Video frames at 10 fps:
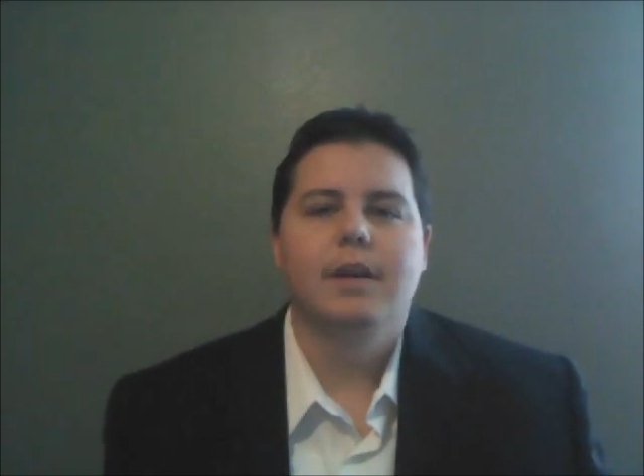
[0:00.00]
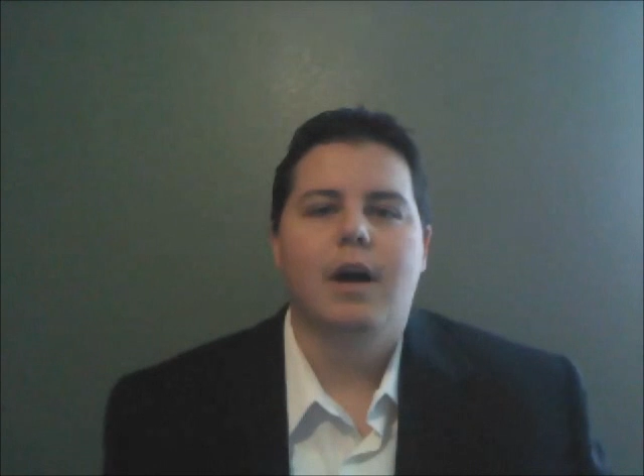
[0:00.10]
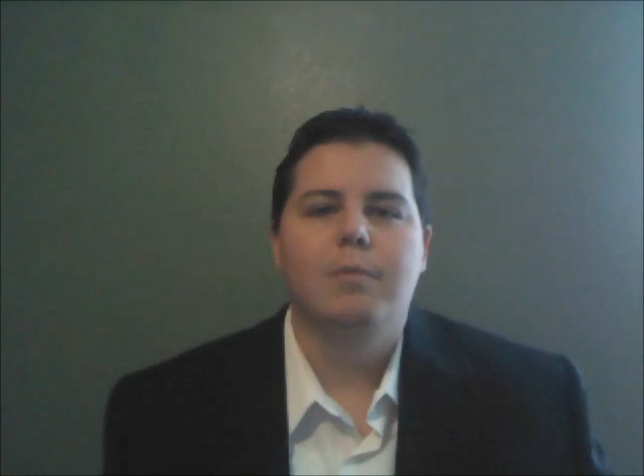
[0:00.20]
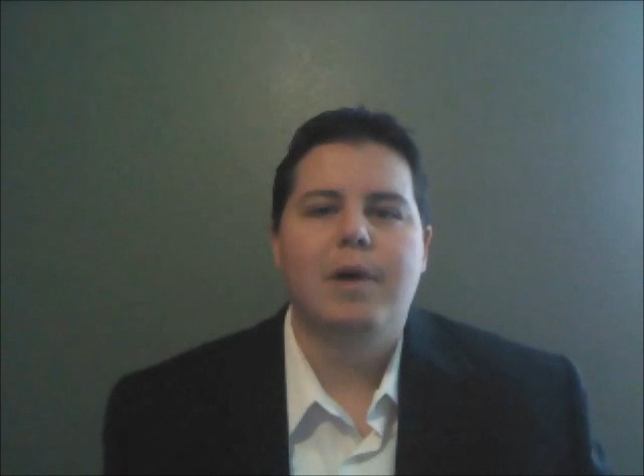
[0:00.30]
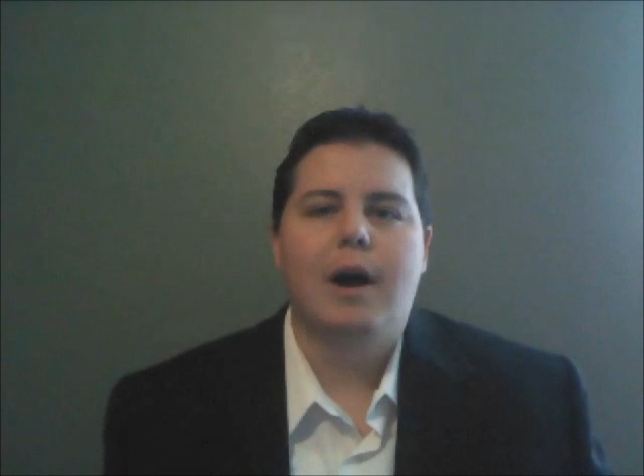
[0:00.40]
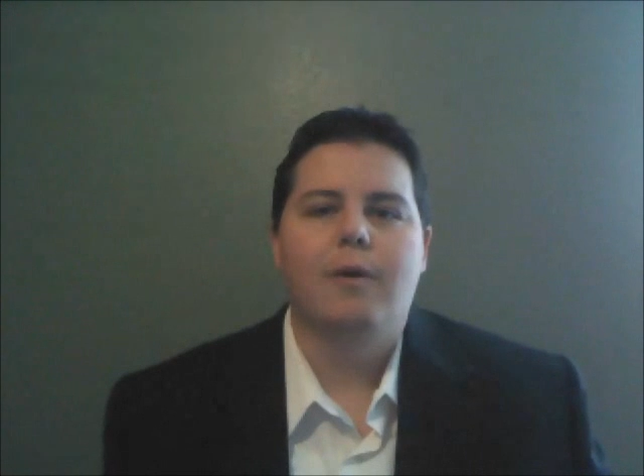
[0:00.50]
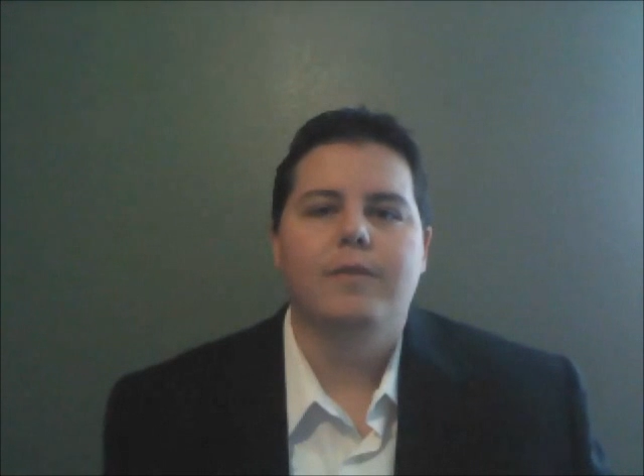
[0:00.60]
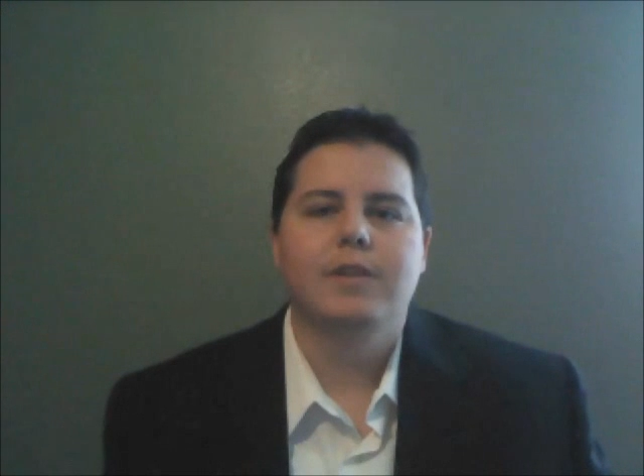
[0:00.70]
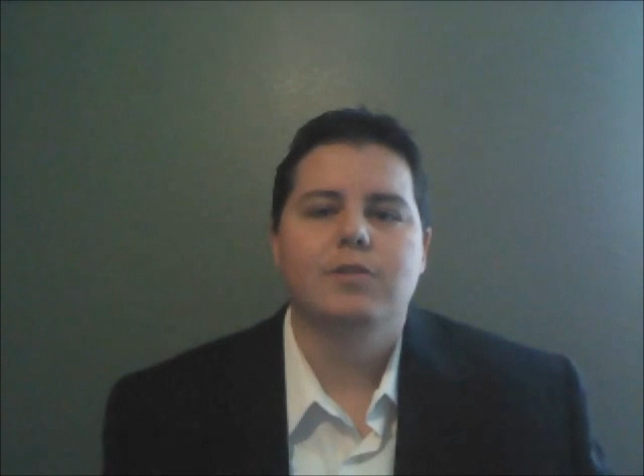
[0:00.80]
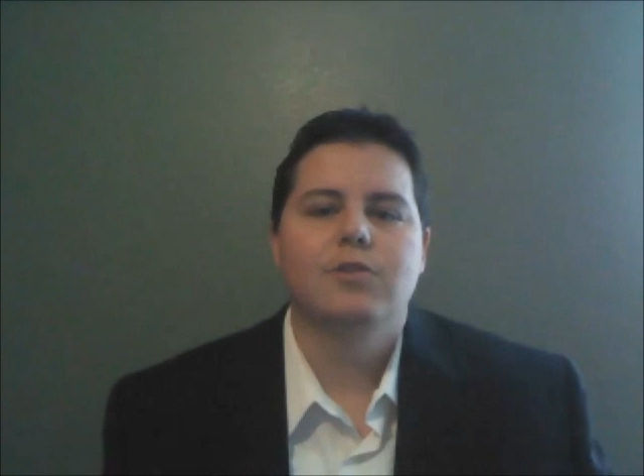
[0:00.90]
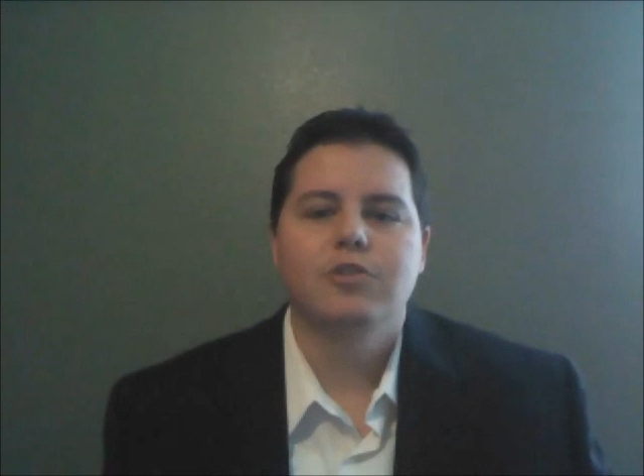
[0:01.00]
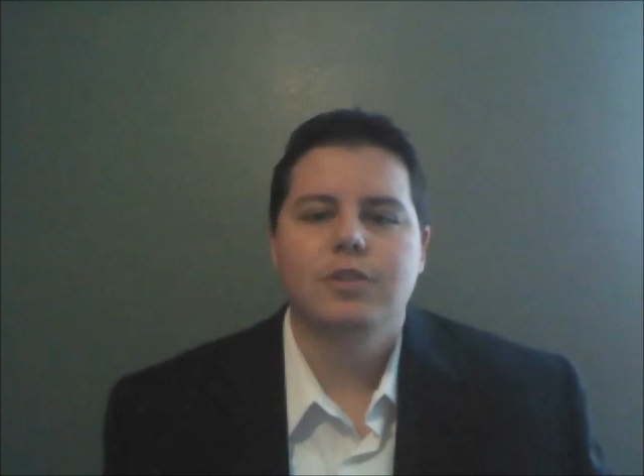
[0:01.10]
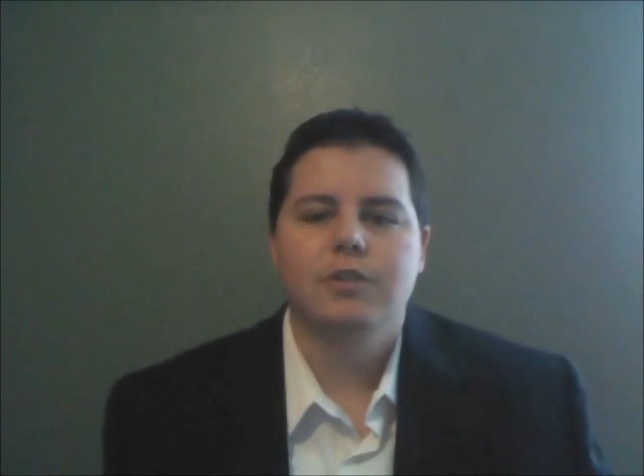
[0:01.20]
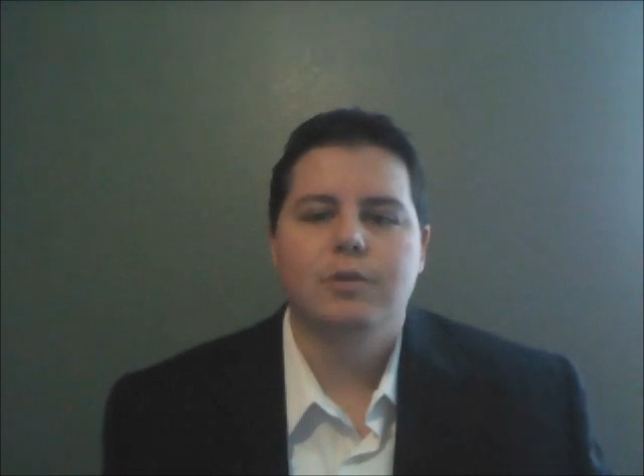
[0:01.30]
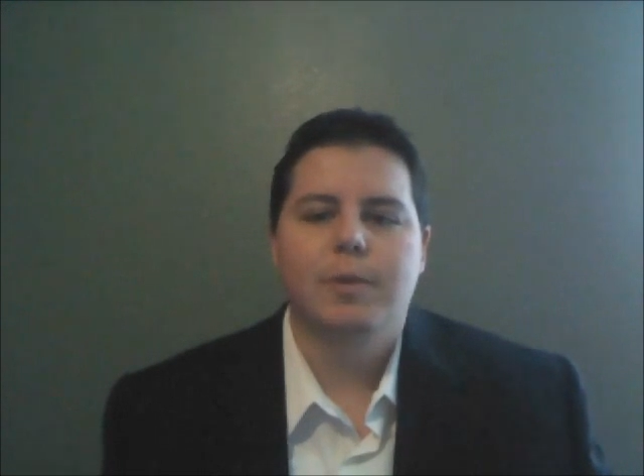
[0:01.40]
about the assertion
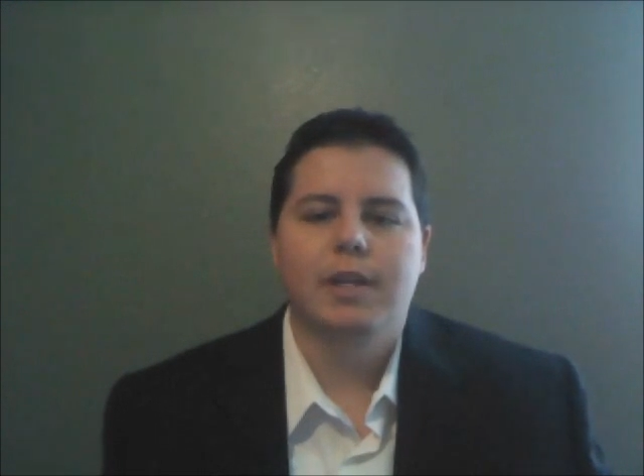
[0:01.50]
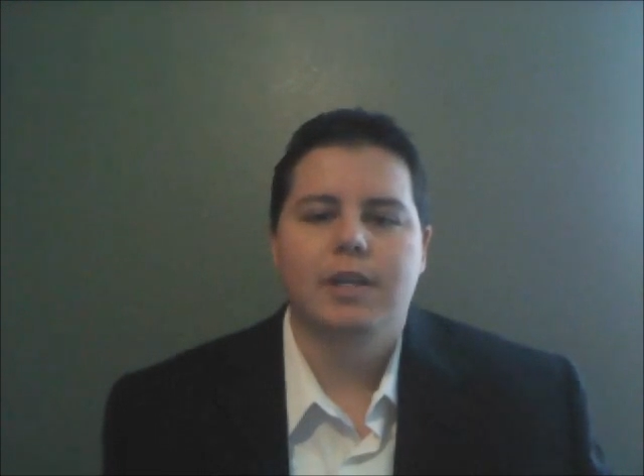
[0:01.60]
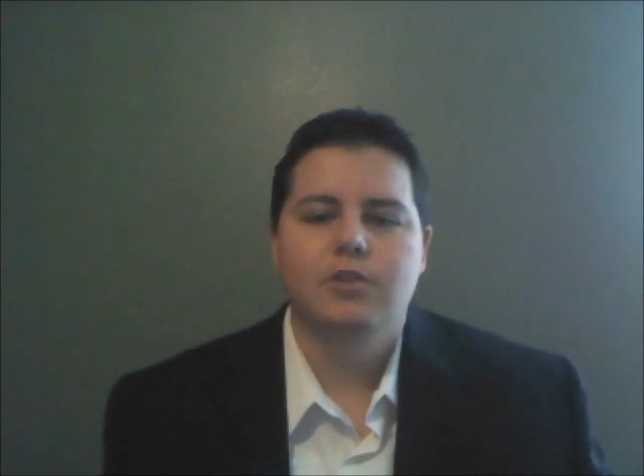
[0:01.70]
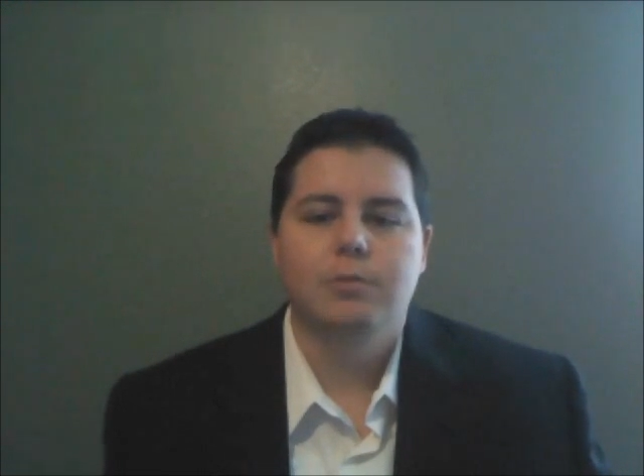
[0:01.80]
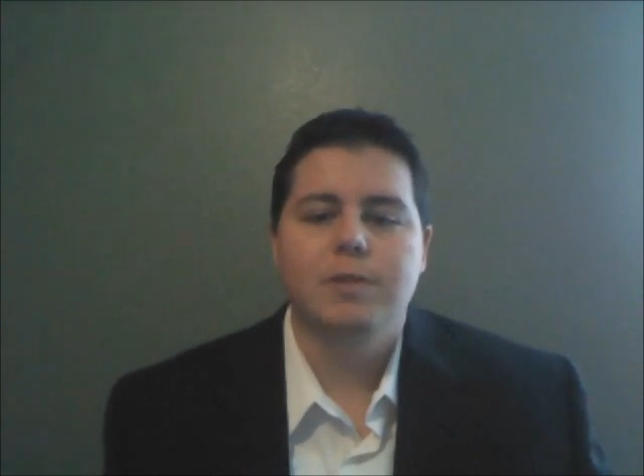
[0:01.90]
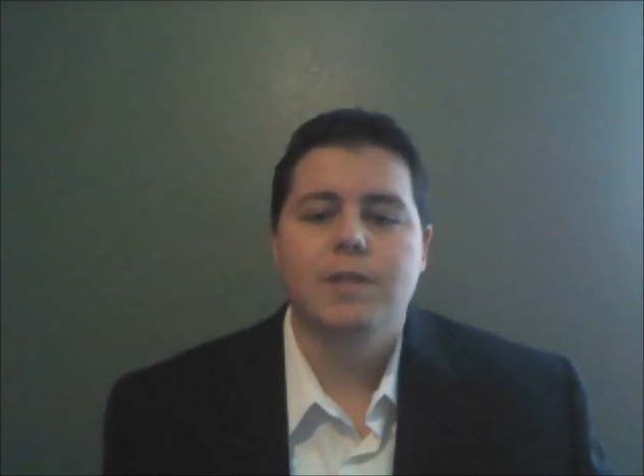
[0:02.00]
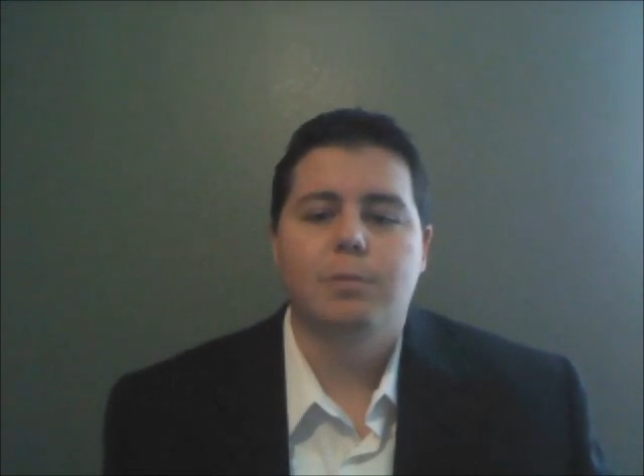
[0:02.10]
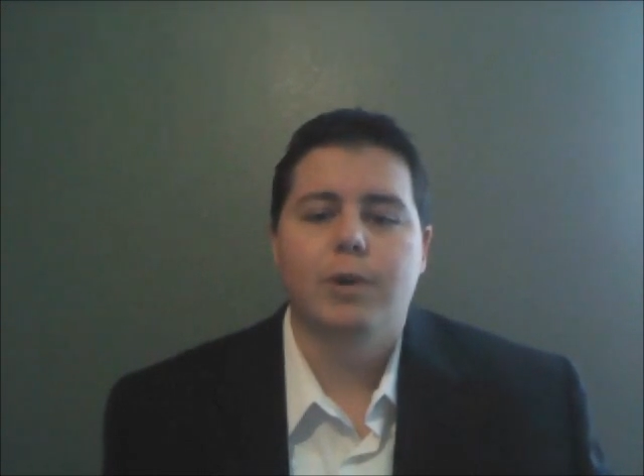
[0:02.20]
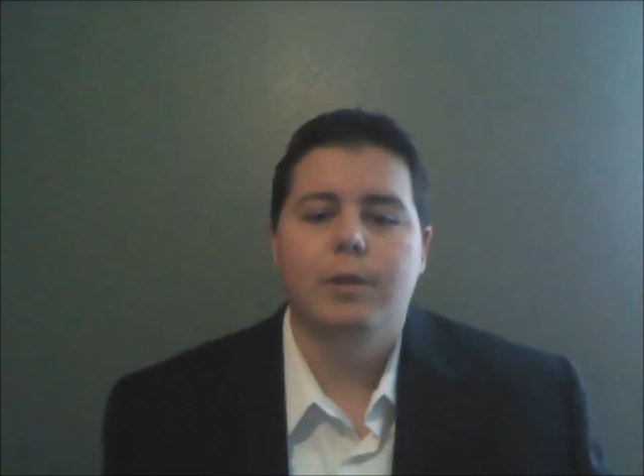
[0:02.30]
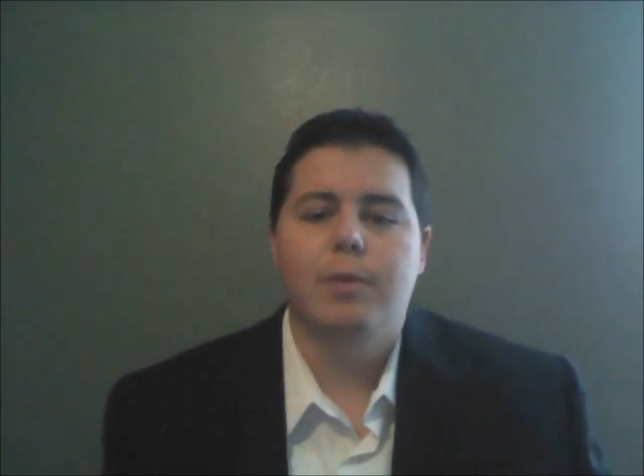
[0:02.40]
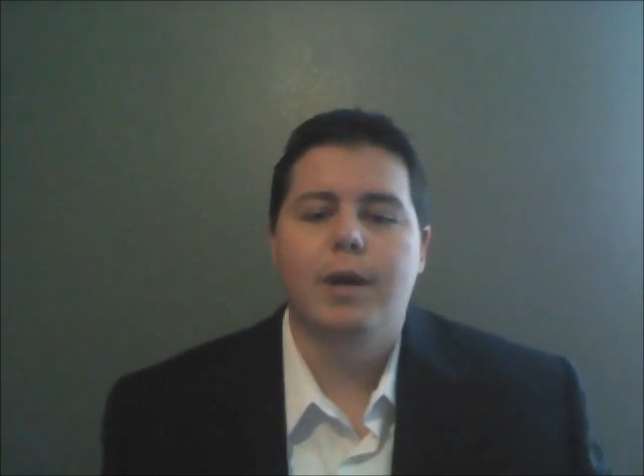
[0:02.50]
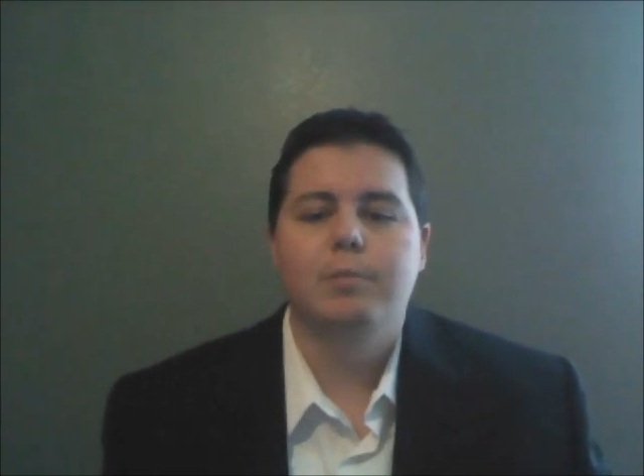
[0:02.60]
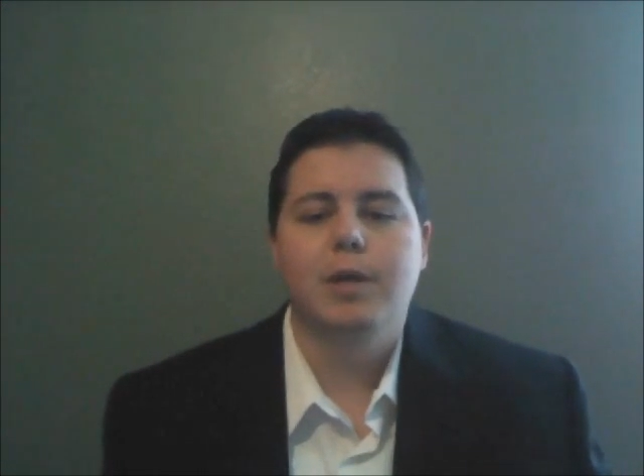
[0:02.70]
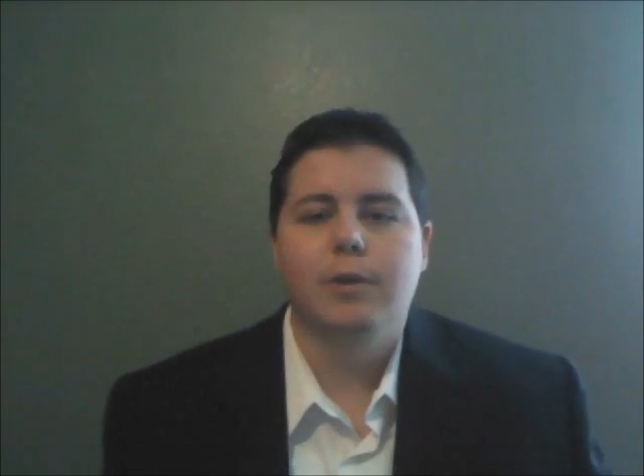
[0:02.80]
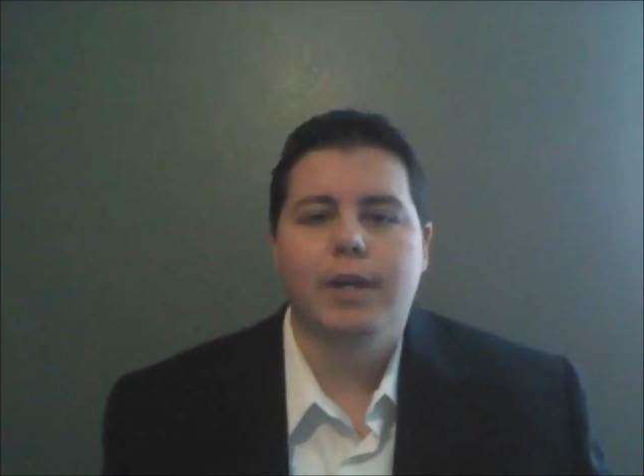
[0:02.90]
that you're making should be separated by a
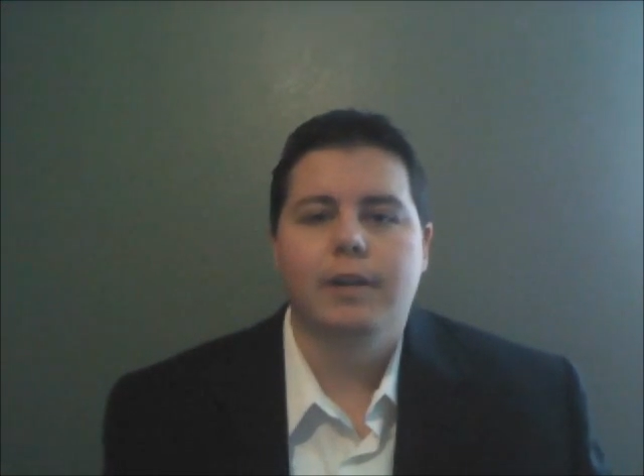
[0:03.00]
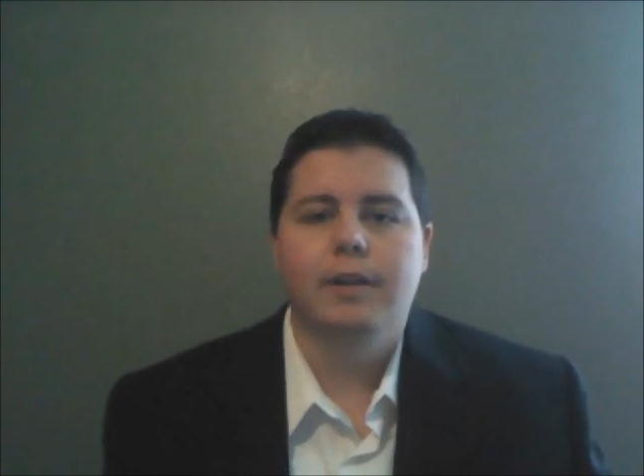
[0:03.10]
period.